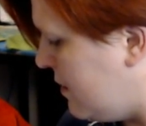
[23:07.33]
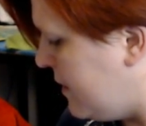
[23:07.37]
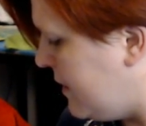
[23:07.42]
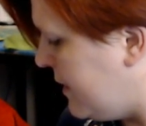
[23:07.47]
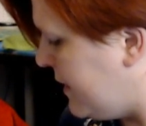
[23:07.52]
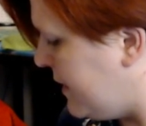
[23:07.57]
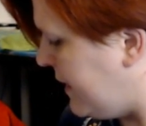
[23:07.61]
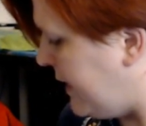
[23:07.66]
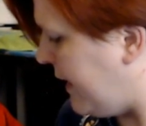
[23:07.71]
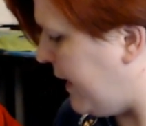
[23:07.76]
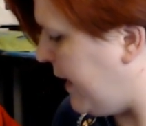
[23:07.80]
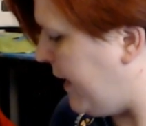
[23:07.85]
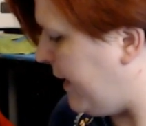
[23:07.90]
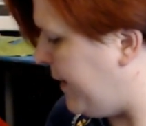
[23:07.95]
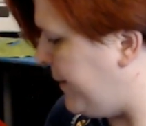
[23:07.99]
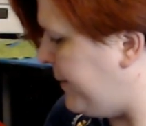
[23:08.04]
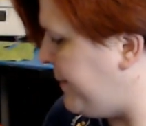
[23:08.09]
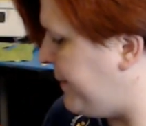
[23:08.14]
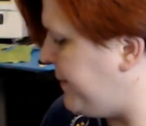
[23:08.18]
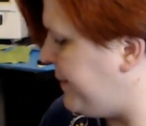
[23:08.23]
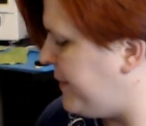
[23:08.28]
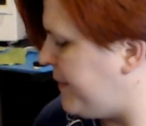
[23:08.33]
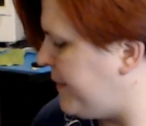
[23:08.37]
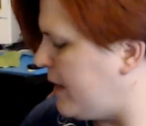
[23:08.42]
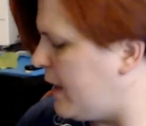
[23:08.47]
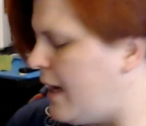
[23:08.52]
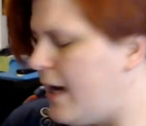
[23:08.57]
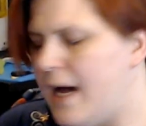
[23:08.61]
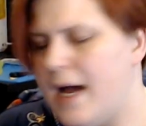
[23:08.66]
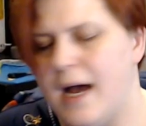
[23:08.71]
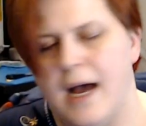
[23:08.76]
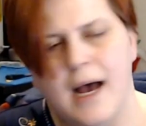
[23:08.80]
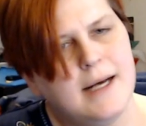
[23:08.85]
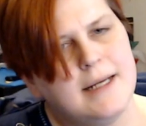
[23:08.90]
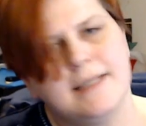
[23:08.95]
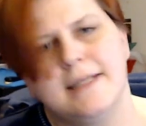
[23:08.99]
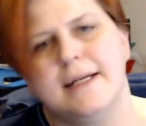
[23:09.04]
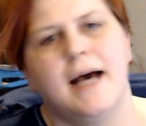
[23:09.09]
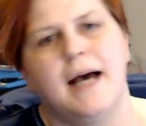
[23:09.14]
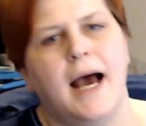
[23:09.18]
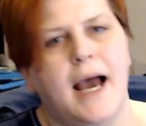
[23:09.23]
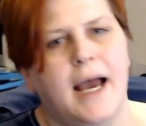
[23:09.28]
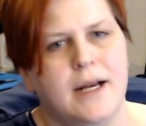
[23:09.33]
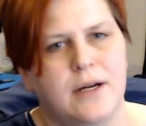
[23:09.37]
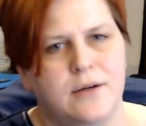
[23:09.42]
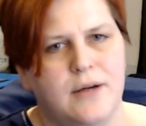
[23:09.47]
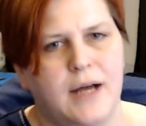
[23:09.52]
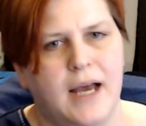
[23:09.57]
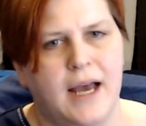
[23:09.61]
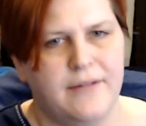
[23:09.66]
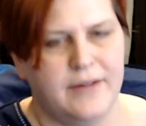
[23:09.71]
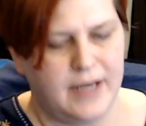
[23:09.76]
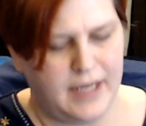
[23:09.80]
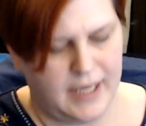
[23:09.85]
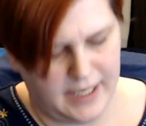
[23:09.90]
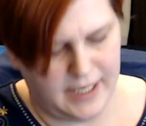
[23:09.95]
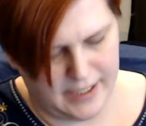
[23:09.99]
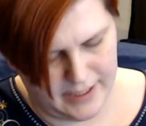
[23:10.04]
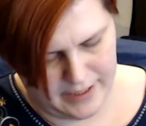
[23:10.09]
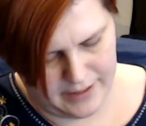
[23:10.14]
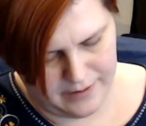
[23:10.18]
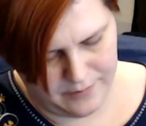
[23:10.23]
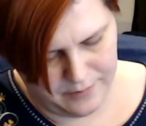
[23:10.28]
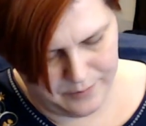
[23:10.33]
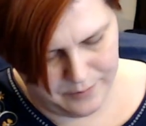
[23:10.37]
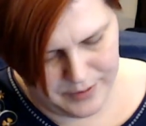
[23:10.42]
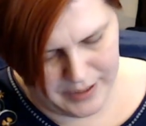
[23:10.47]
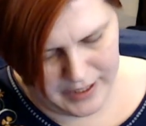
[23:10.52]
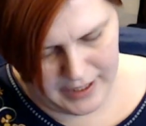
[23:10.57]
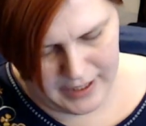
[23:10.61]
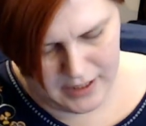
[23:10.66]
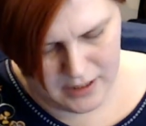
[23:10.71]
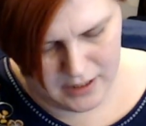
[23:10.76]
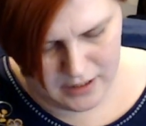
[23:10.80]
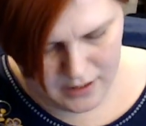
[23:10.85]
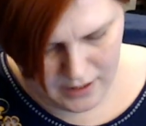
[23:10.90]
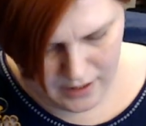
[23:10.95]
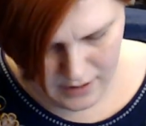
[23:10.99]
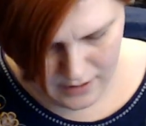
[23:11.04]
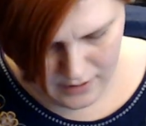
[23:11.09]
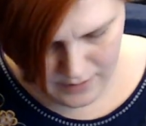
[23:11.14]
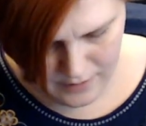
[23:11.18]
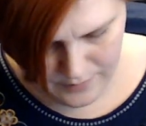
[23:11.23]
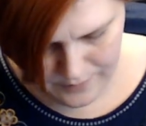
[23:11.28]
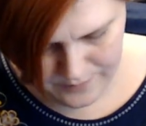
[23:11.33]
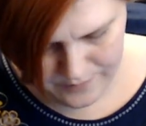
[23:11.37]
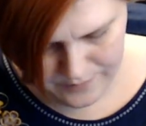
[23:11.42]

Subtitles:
Yeah, I don't have it handy, but we'll